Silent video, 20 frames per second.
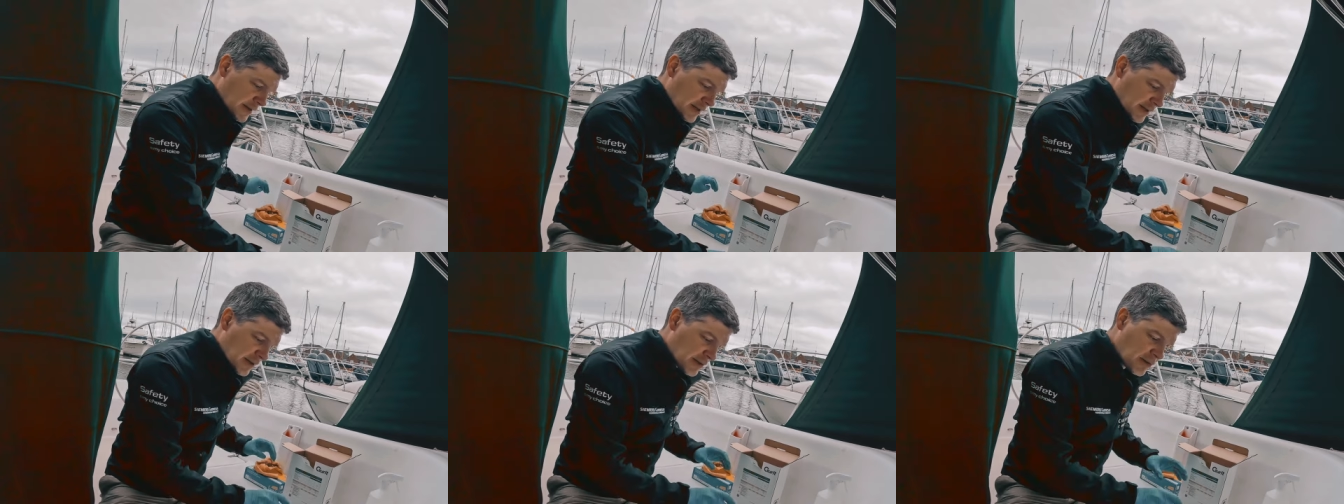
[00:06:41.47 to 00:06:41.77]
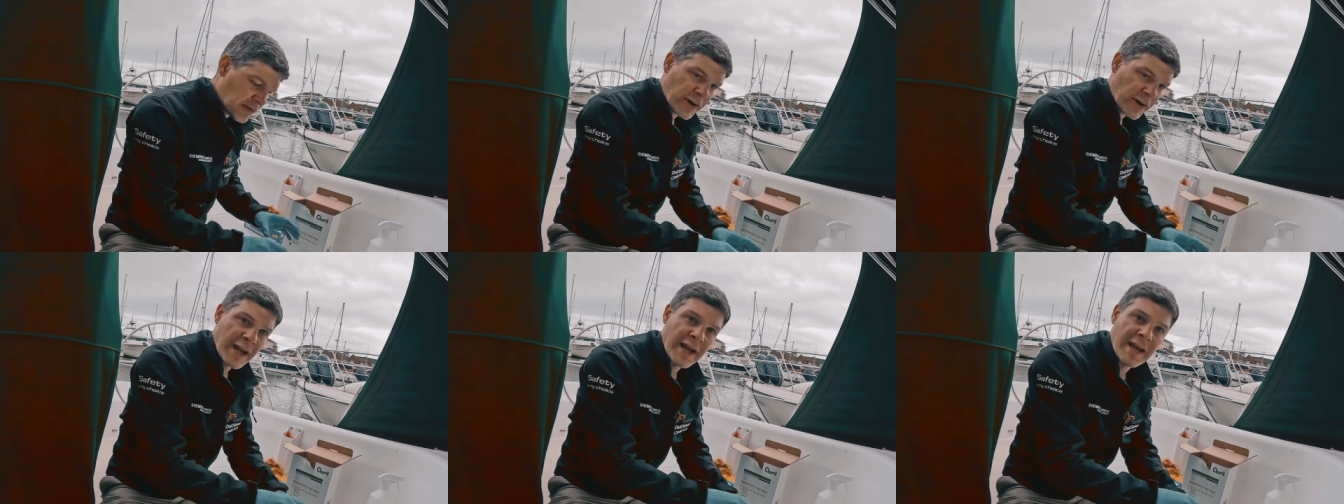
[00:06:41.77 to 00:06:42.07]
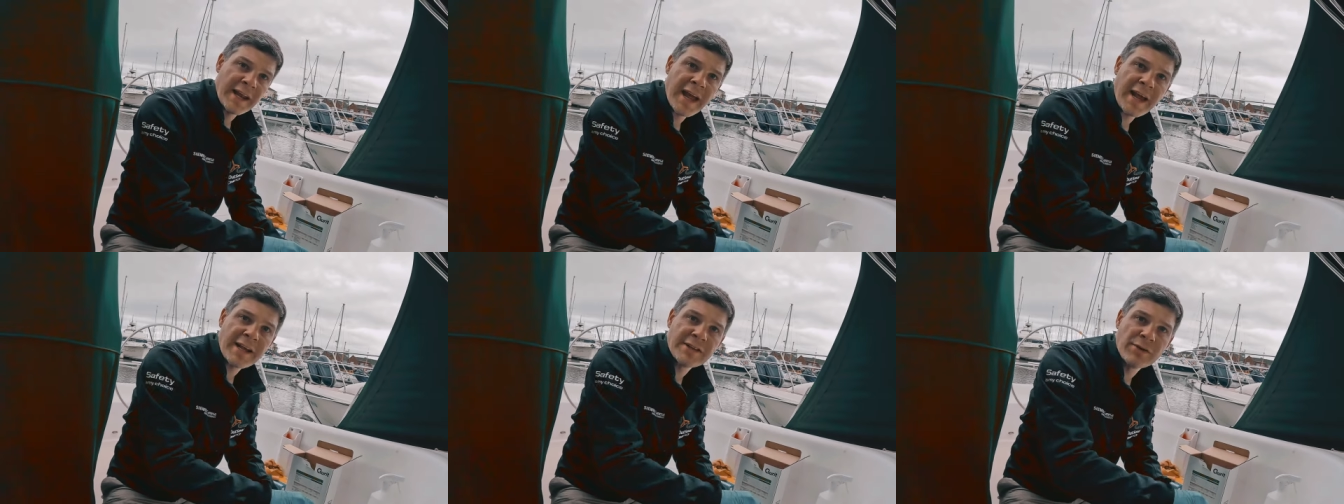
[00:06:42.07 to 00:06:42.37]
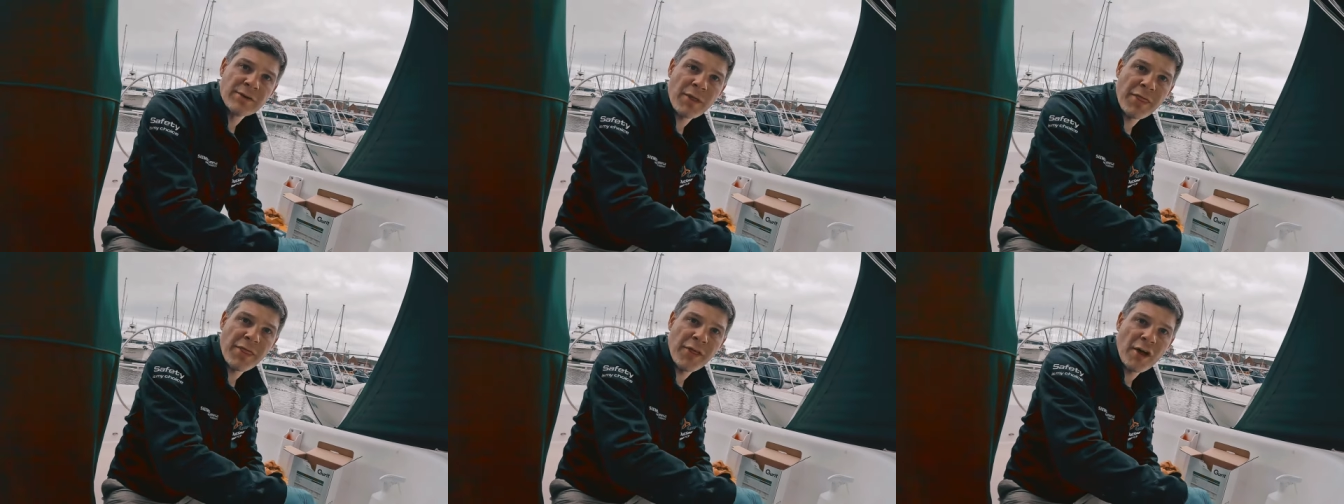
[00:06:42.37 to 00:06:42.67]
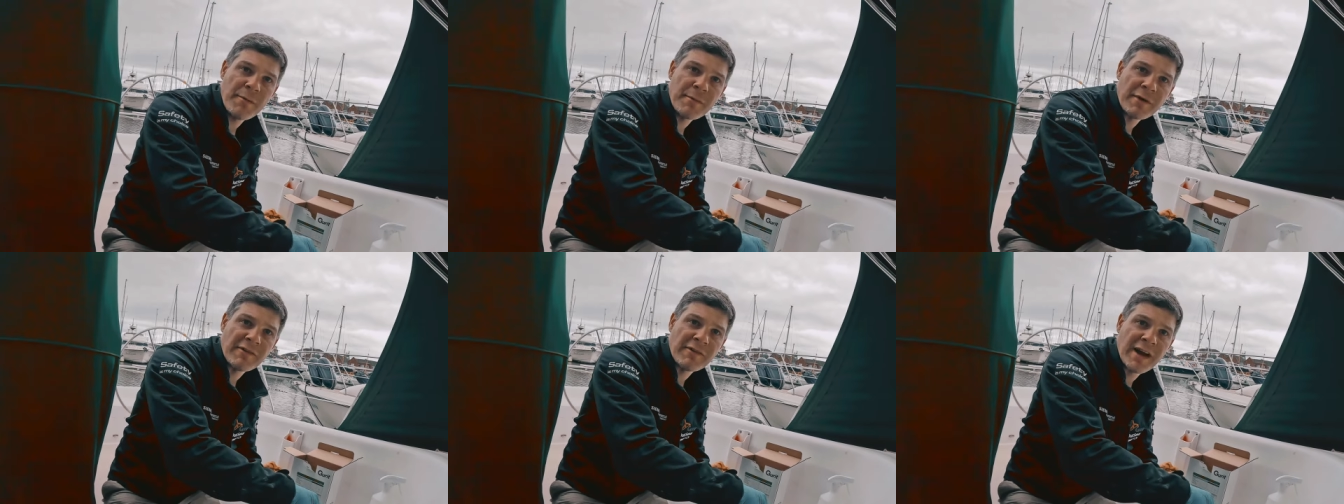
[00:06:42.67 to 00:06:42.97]
and it'll create an
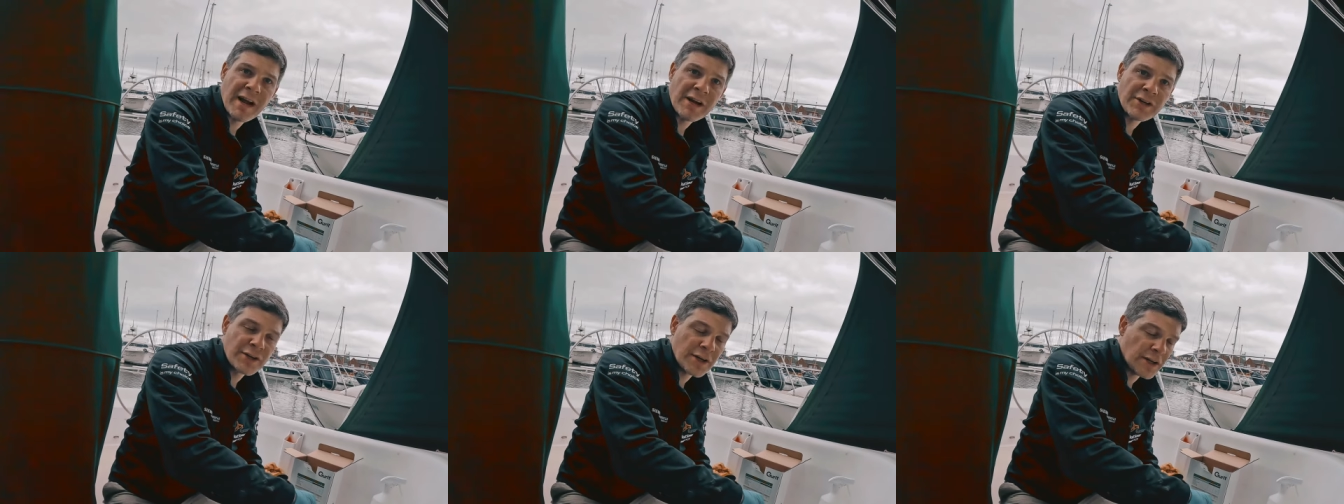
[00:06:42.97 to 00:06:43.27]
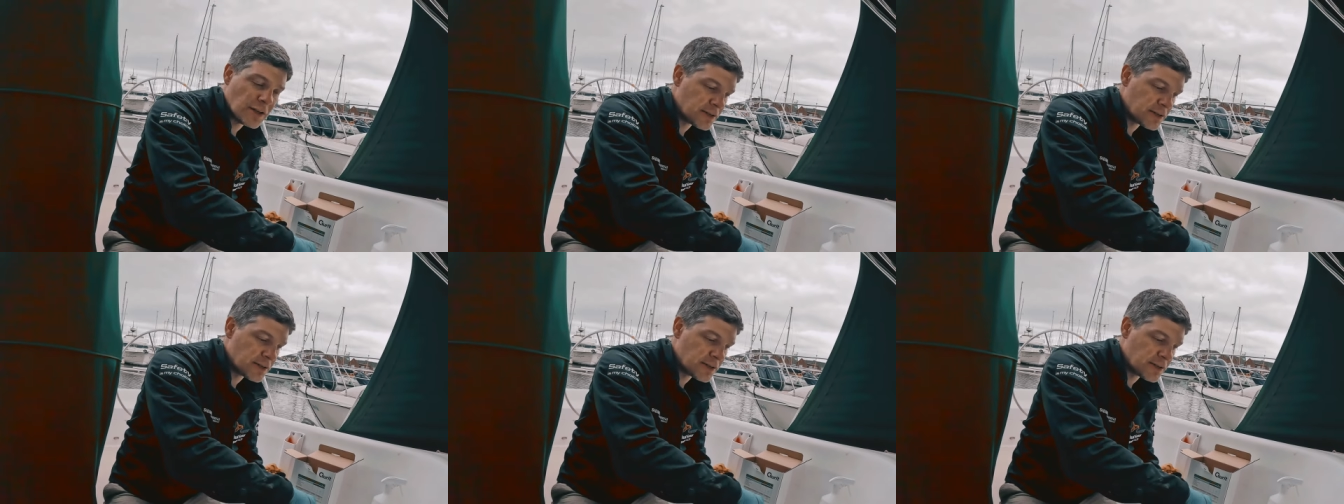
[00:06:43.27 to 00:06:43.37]
exothermic reaction.